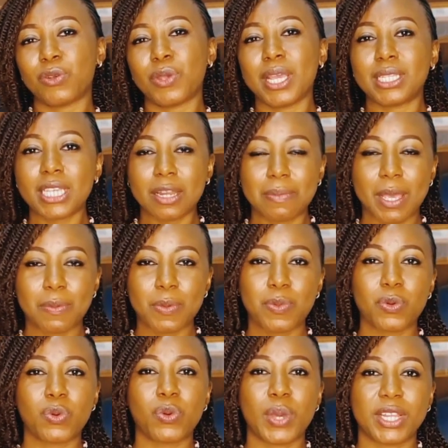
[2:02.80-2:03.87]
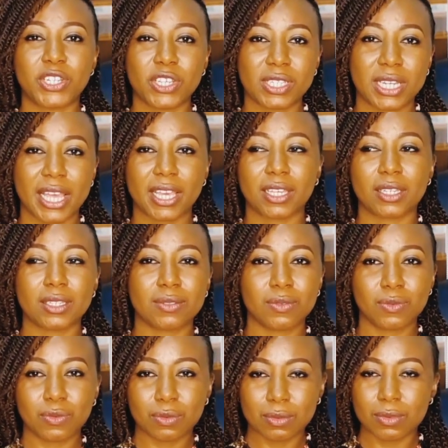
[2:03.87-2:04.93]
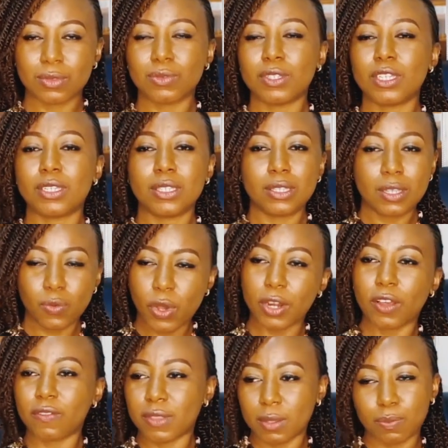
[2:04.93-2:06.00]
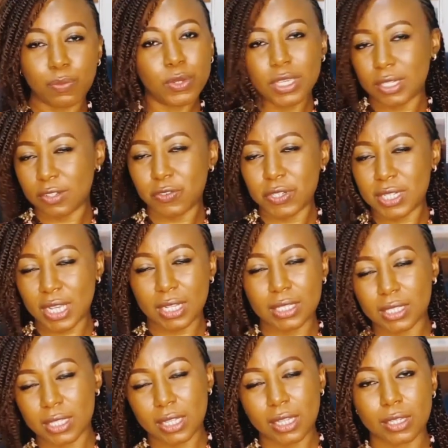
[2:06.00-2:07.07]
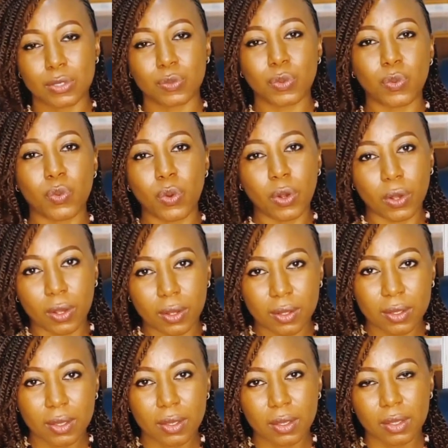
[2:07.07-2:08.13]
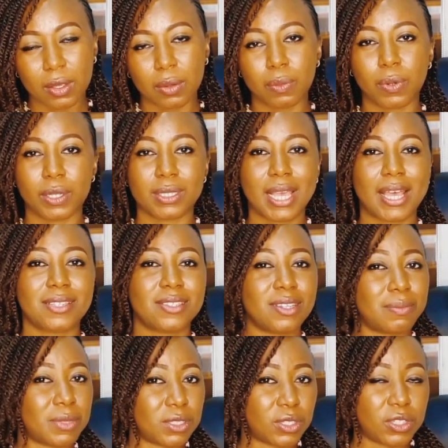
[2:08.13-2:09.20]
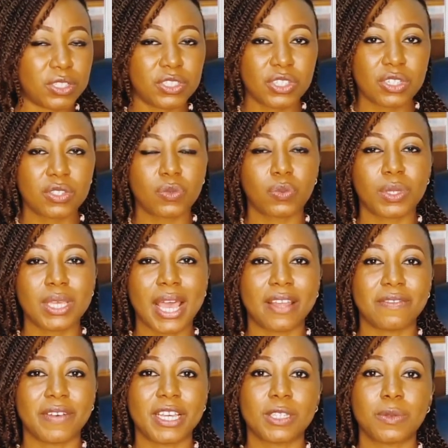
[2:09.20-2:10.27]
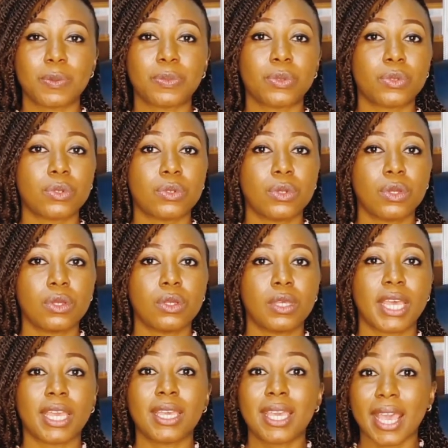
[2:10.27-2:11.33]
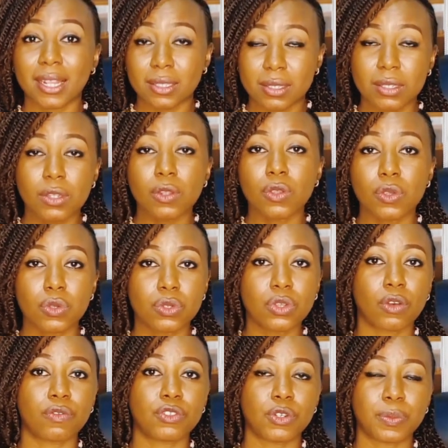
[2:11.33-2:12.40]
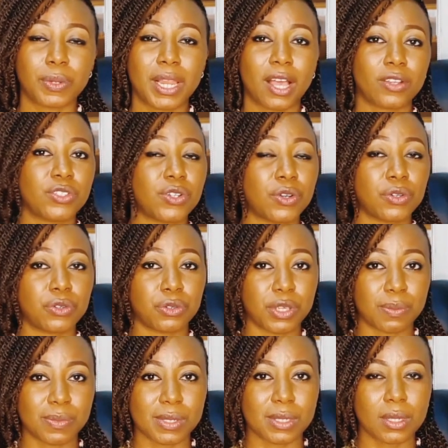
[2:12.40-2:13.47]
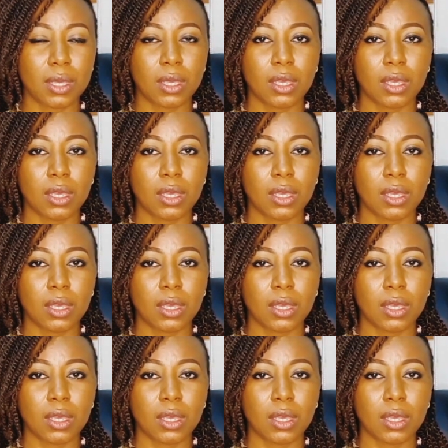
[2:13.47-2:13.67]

created by people who were just like, one of the ingredients in this will work. But as dermatologists, we advise people against the use of triple action creams,